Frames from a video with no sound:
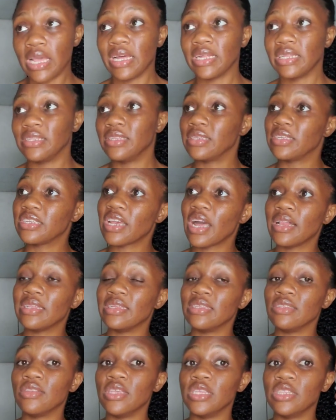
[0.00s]
the child
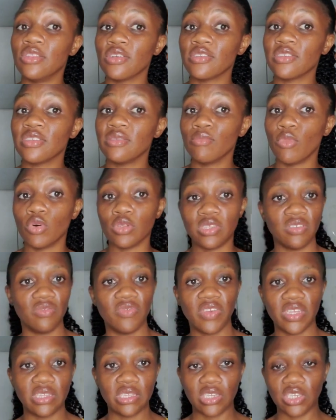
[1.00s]
it, it, doesn't
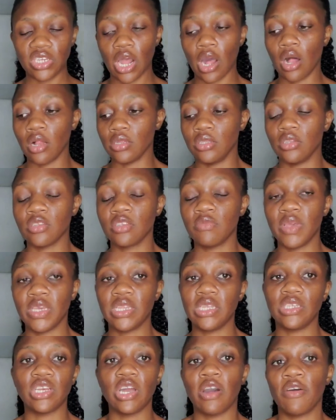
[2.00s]
motivate the child it doesn't make
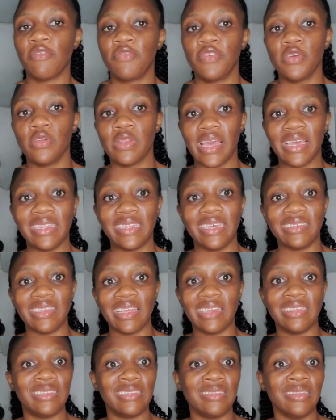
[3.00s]
the child feel like there's
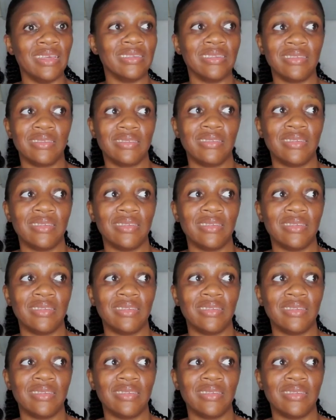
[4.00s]
any there's